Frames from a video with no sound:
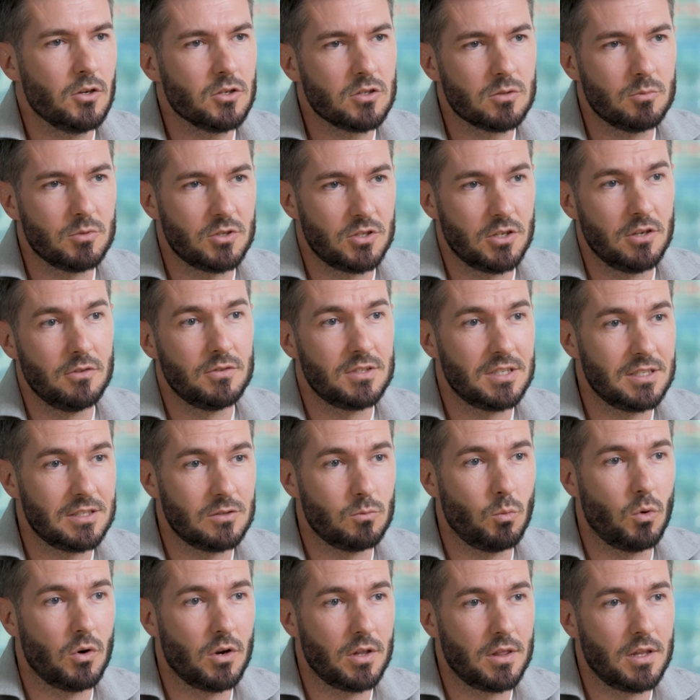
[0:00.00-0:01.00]
Customer service
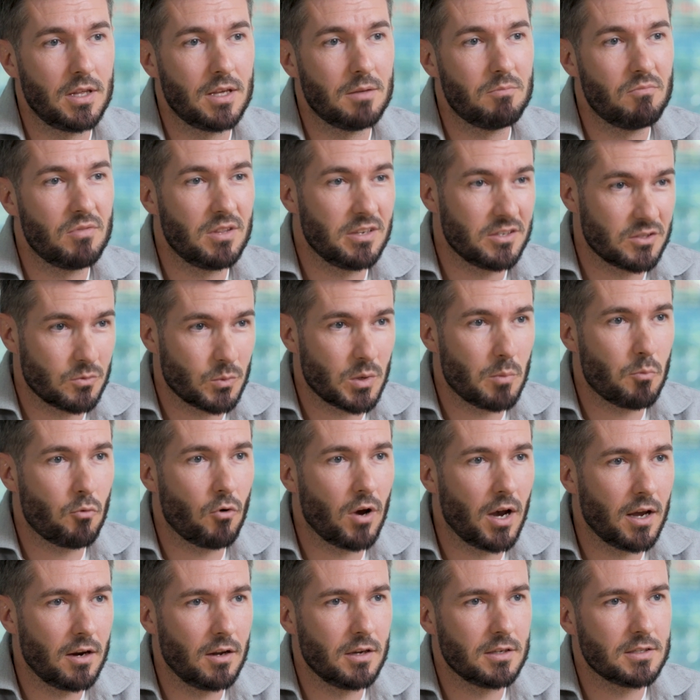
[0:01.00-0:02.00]
is one of the things that we
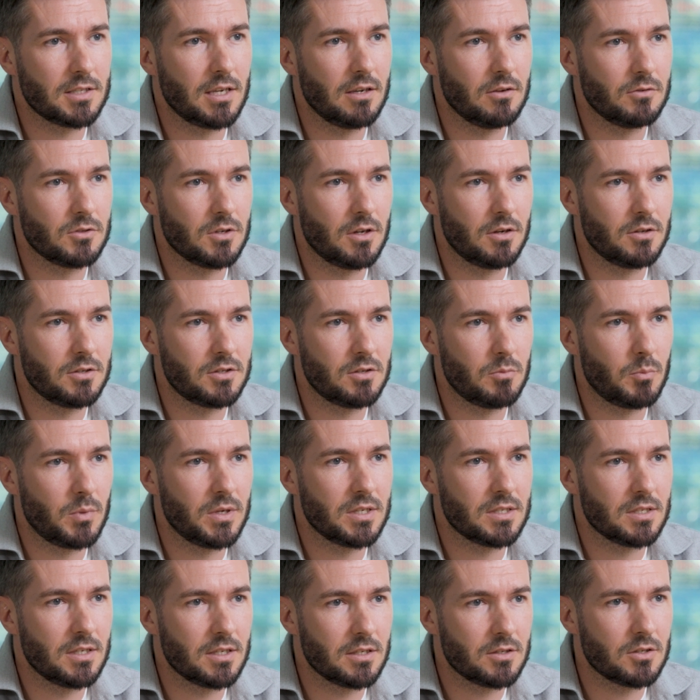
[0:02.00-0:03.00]
pride ourselves on as a
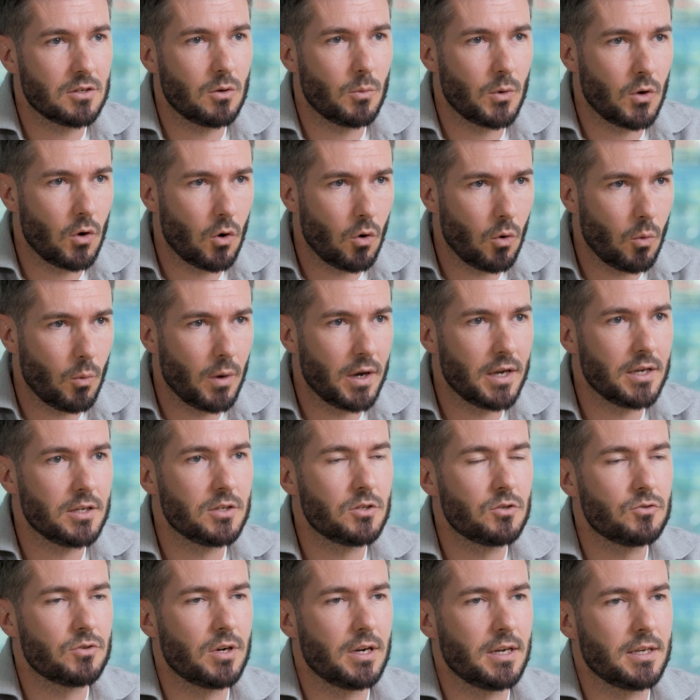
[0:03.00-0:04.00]
business, so we
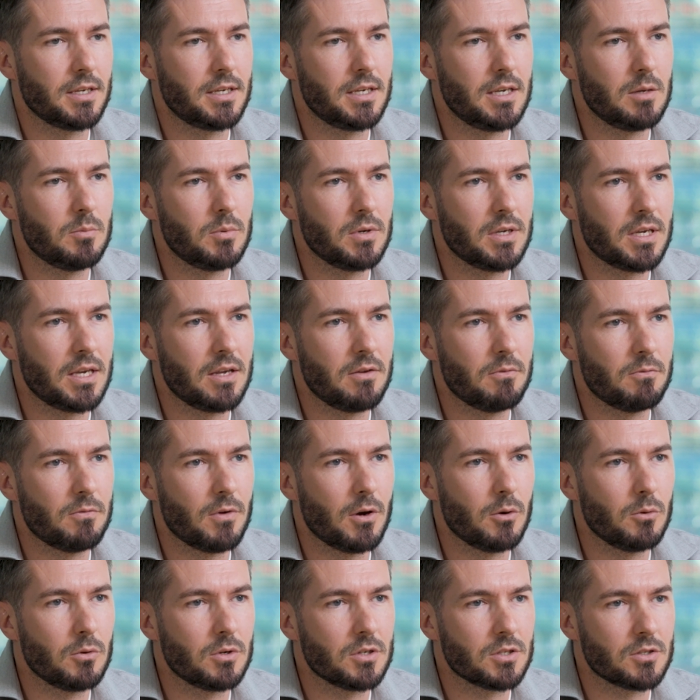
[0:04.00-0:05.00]
always try and keep a keen
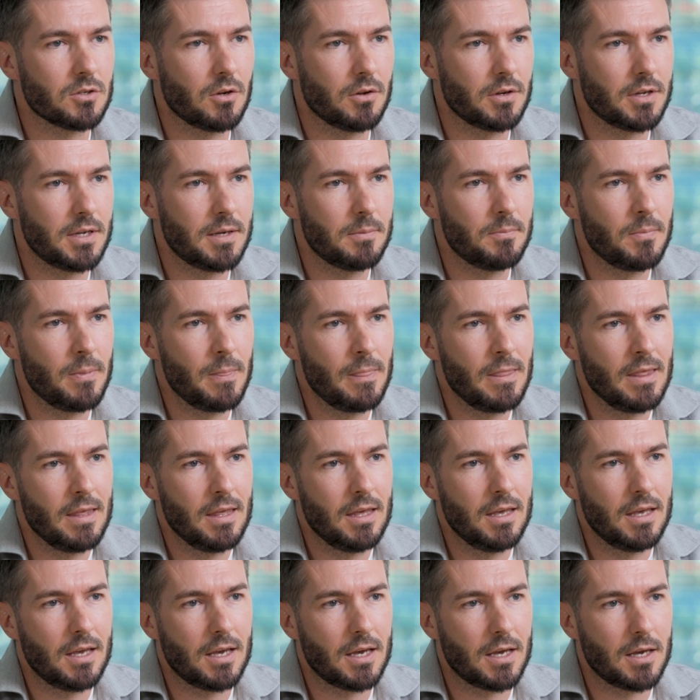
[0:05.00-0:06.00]
focus on it.
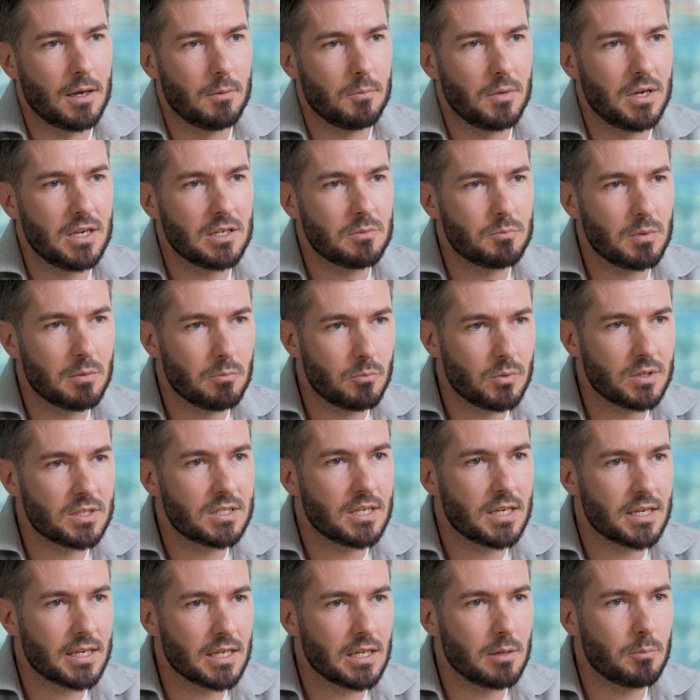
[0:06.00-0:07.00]
It's been
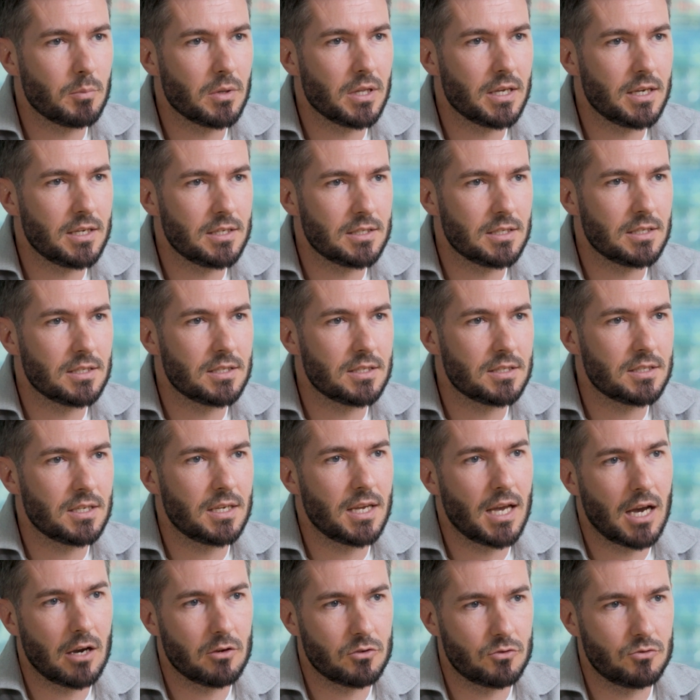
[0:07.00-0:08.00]
particularly pleasing to
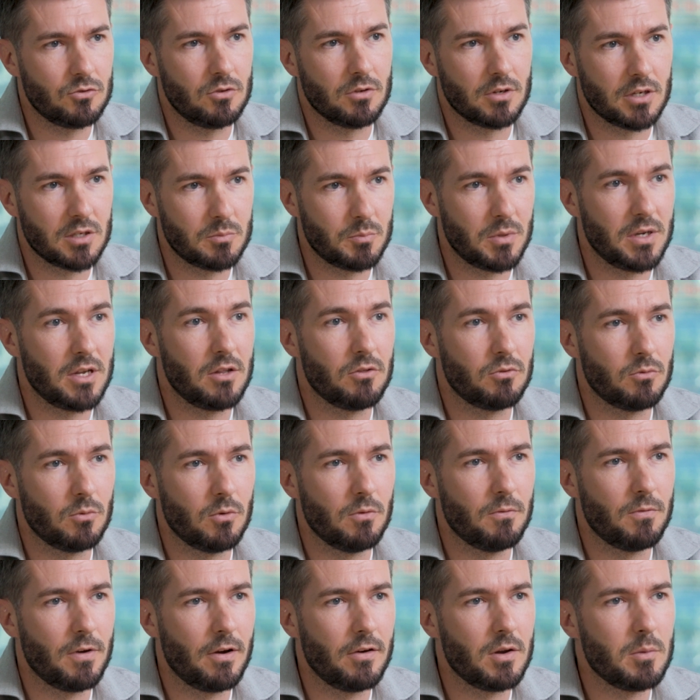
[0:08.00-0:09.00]
see how strong it's been
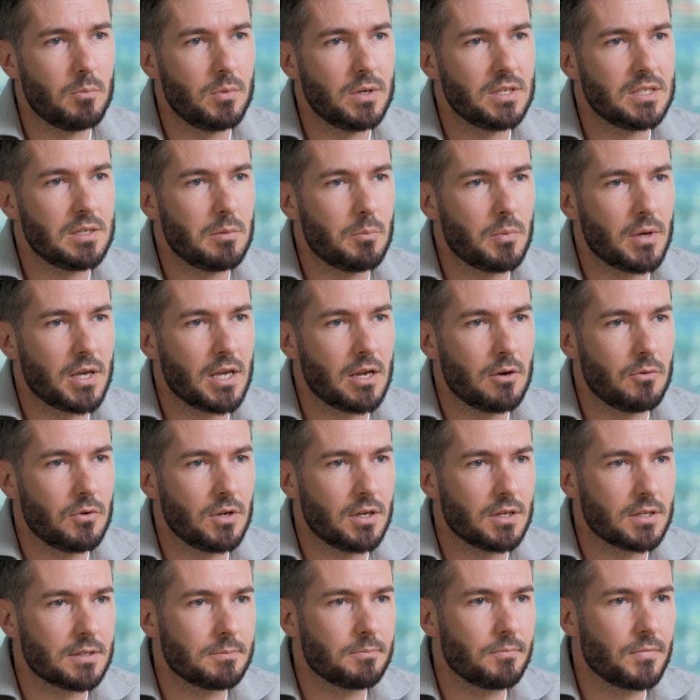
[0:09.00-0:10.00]
through a very busy
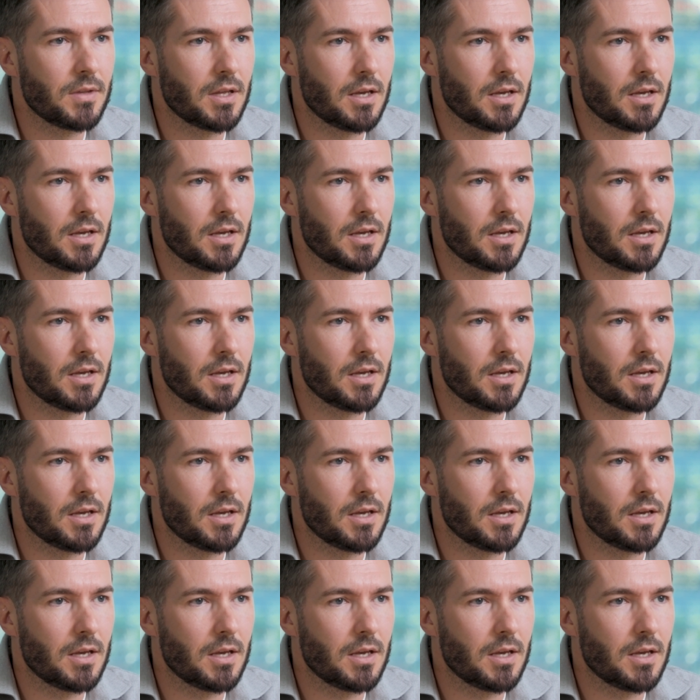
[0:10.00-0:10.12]
period.